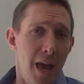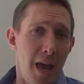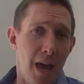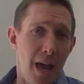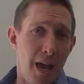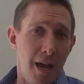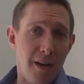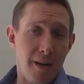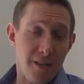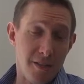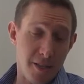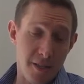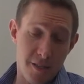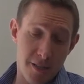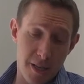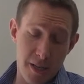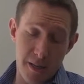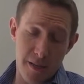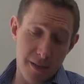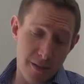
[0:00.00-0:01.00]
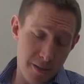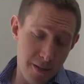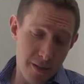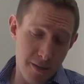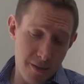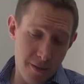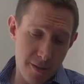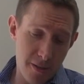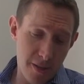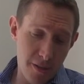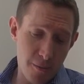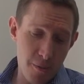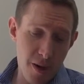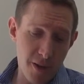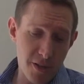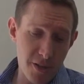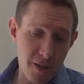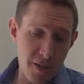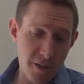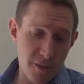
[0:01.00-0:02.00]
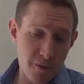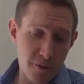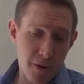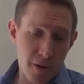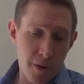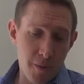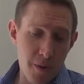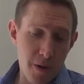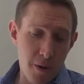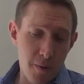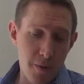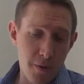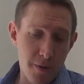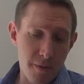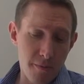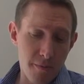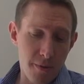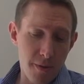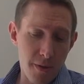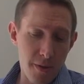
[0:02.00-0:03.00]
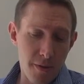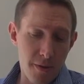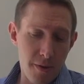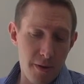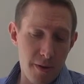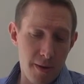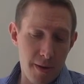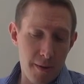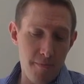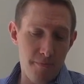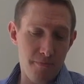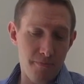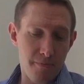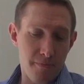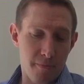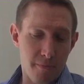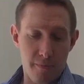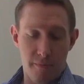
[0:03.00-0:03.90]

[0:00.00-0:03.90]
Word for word: And as I said, it, it uh, resonates very well with, with um,